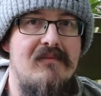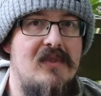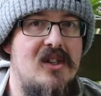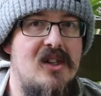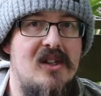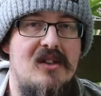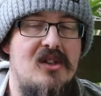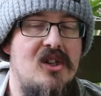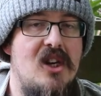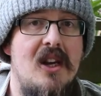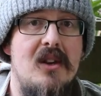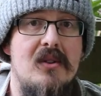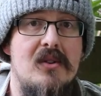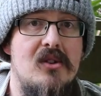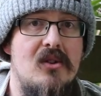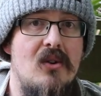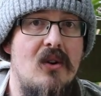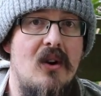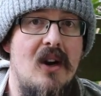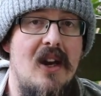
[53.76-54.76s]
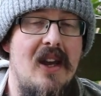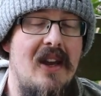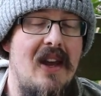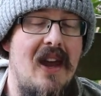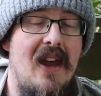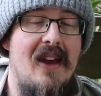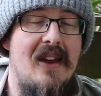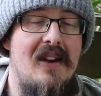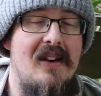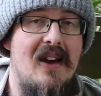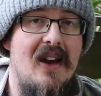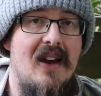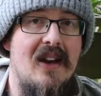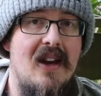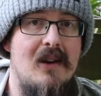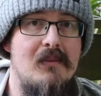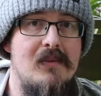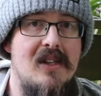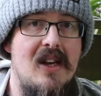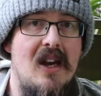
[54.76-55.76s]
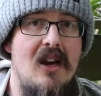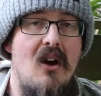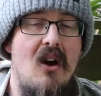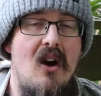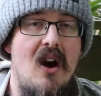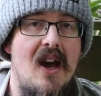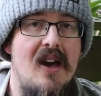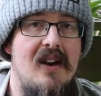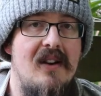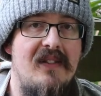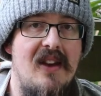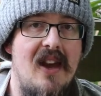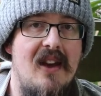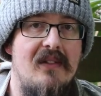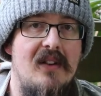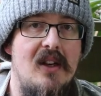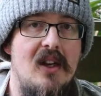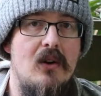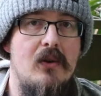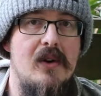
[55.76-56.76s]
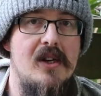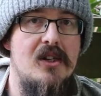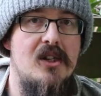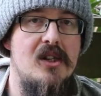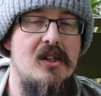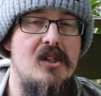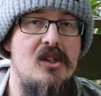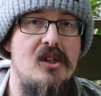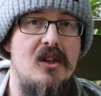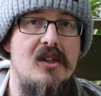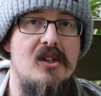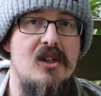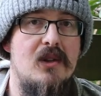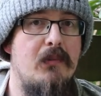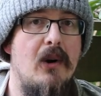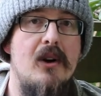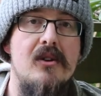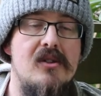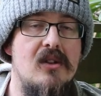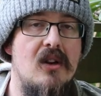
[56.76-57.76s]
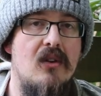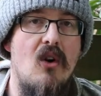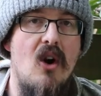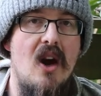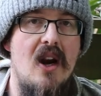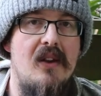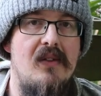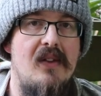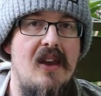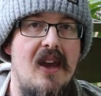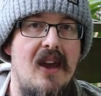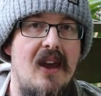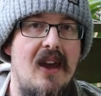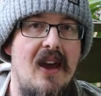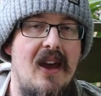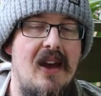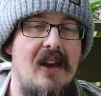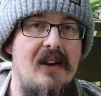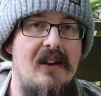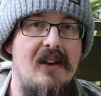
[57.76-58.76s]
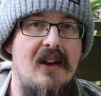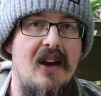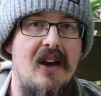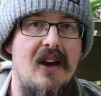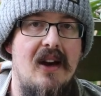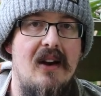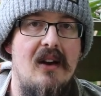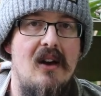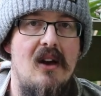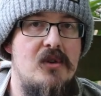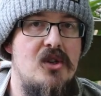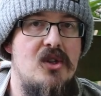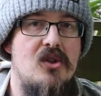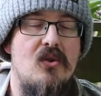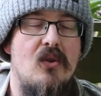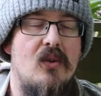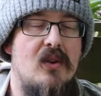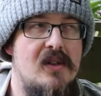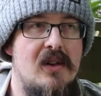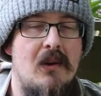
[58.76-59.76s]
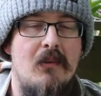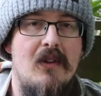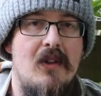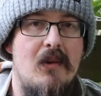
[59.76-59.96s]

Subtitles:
just share your story and come say hi, and if you have any questions you can just post it right in there, and sure, some